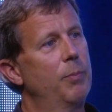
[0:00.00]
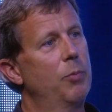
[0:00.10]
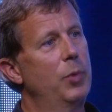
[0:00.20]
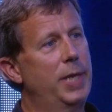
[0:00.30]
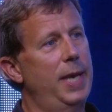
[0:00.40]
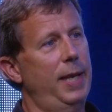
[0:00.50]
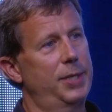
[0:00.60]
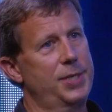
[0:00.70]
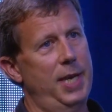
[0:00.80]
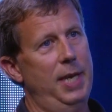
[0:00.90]
we can't
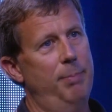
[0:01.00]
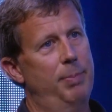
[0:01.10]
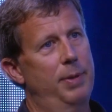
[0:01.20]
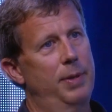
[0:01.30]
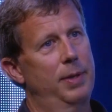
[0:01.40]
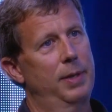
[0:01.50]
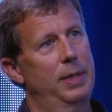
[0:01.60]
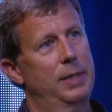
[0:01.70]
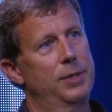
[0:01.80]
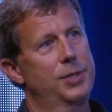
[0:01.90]
escape
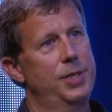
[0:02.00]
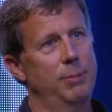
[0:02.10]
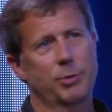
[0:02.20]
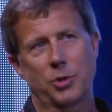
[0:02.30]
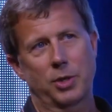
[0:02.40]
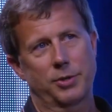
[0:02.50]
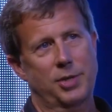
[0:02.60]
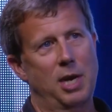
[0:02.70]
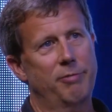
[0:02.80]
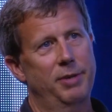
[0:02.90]
some sort of
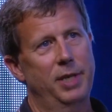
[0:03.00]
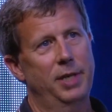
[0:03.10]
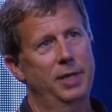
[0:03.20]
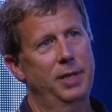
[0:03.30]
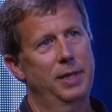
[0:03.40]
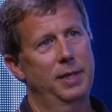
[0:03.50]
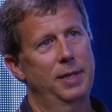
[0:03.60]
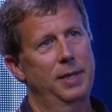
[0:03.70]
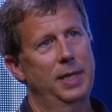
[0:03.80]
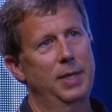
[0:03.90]
softening
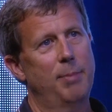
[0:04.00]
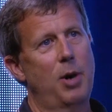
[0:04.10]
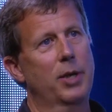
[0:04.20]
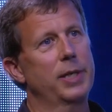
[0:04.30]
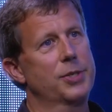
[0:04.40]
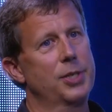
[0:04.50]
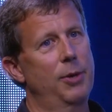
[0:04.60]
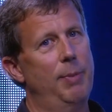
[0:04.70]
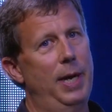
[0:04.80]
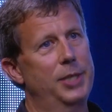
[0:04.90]
in the market.
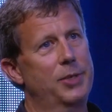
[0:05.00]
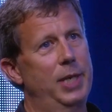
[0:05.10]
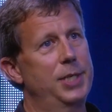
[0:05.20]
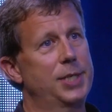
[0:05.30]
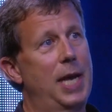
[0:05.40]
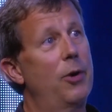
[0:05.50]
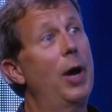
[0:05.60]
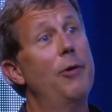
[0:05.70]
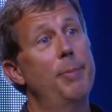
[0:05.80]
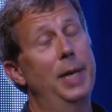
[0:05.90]
So my strategy is, how do
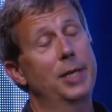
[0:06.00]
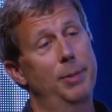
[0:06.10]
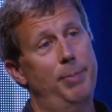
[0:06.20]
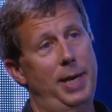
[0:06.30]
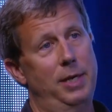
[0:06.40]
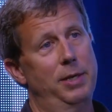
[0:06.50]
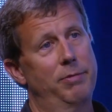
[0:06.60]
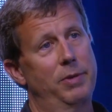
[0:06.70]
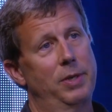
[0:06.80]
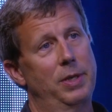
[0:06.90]
I remain competitive
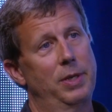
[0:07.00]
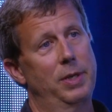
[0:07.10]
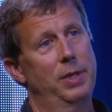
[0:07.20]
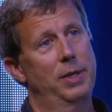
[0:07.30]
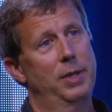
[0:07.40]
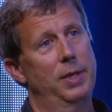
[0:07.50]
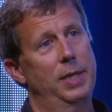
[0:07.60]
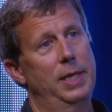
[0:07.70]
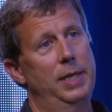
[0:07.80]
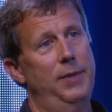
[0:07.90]

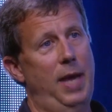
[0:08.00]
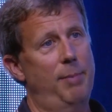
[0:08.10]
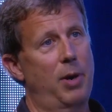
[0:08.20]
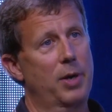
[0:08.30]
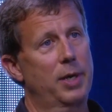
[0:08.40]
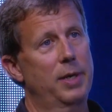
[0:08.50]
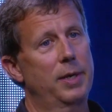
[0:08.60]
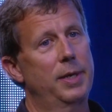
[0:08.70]
in that market?